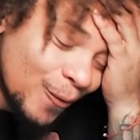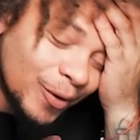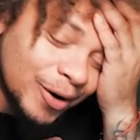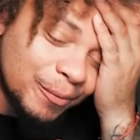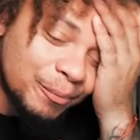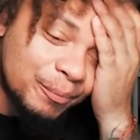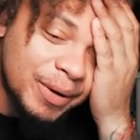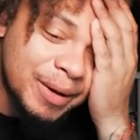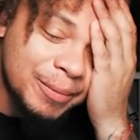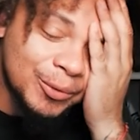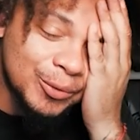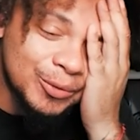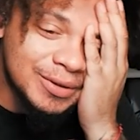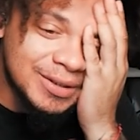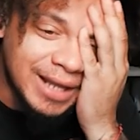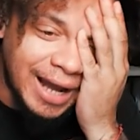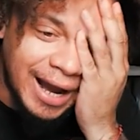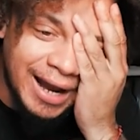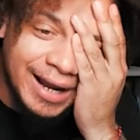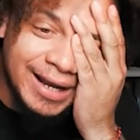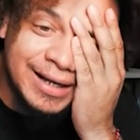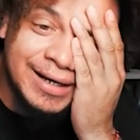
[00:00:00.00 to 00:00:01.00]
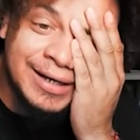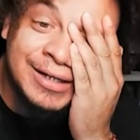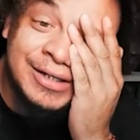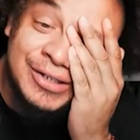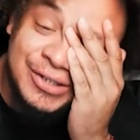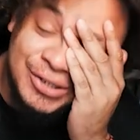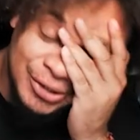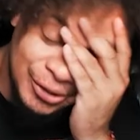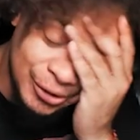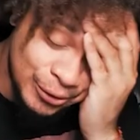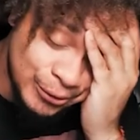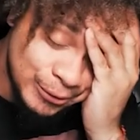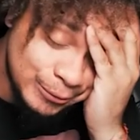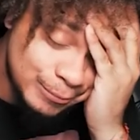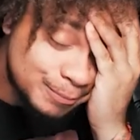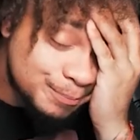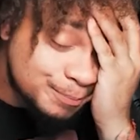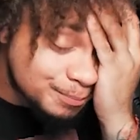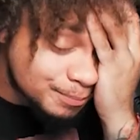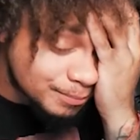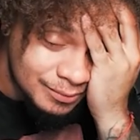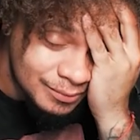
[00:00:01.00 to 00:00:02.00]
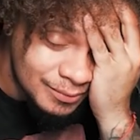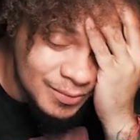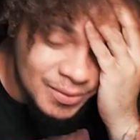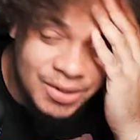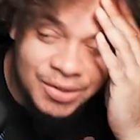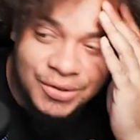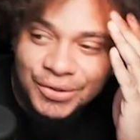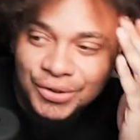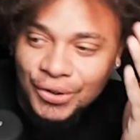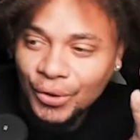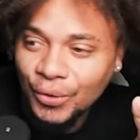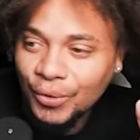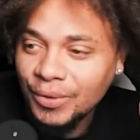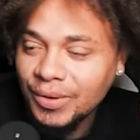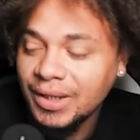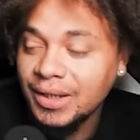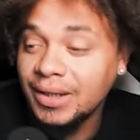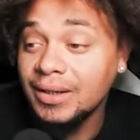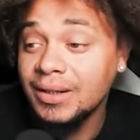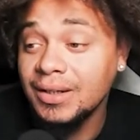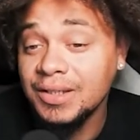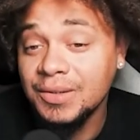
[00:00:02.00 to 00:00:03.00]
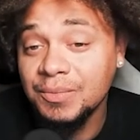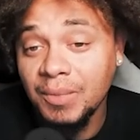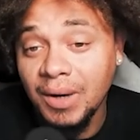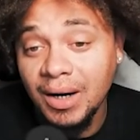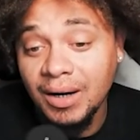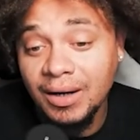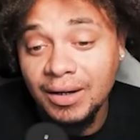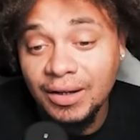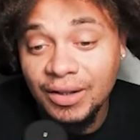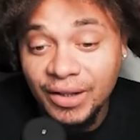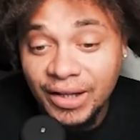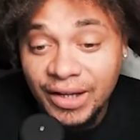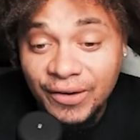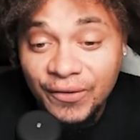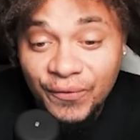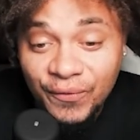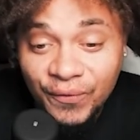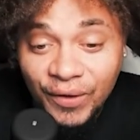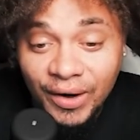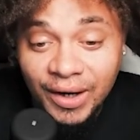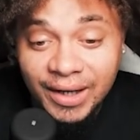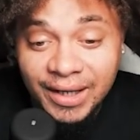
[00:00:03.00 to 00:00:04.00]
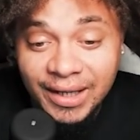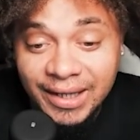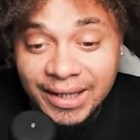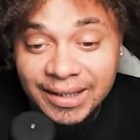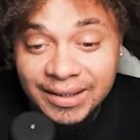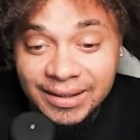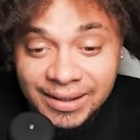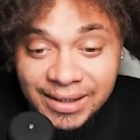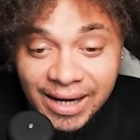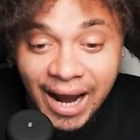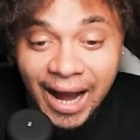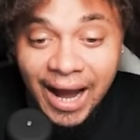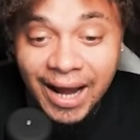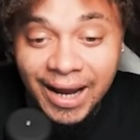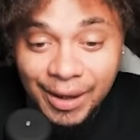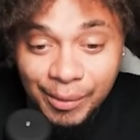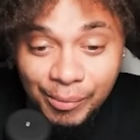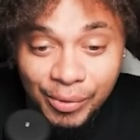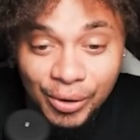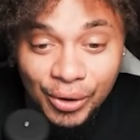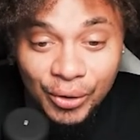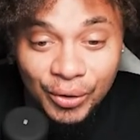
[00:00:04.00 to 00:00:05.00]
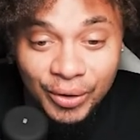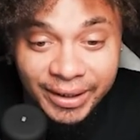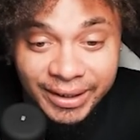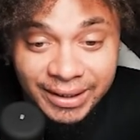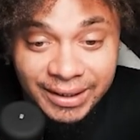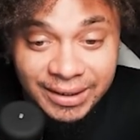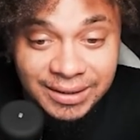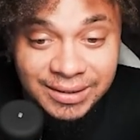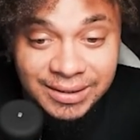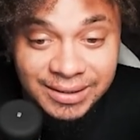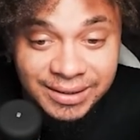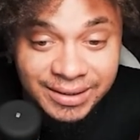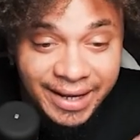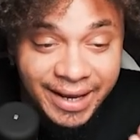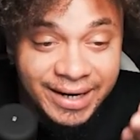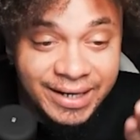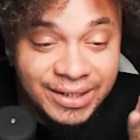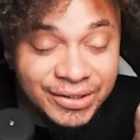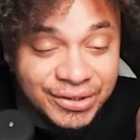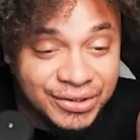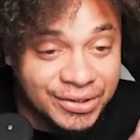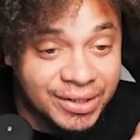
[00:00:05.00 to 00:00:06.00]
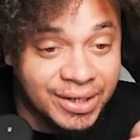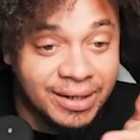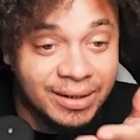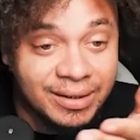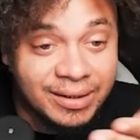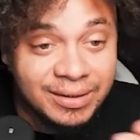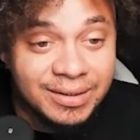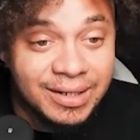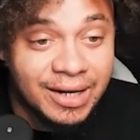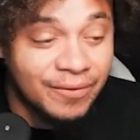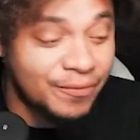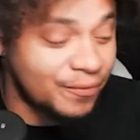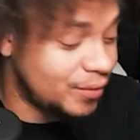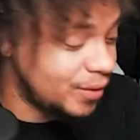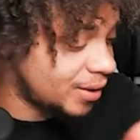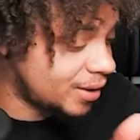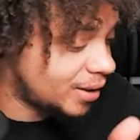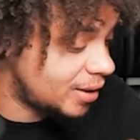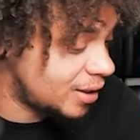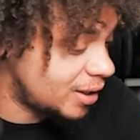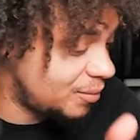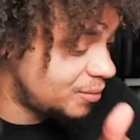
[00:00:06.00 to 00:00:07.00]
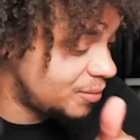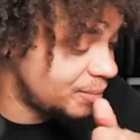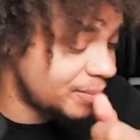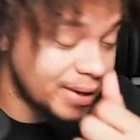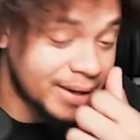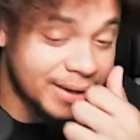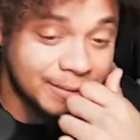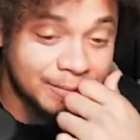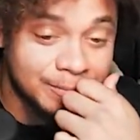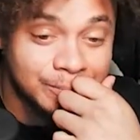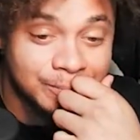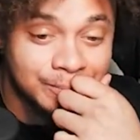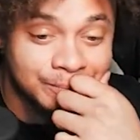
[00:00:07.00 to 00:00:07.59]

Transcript: when people die in this show, show in this manga, they fucking die, bro. He's dead as shit. He's not fucking coming back.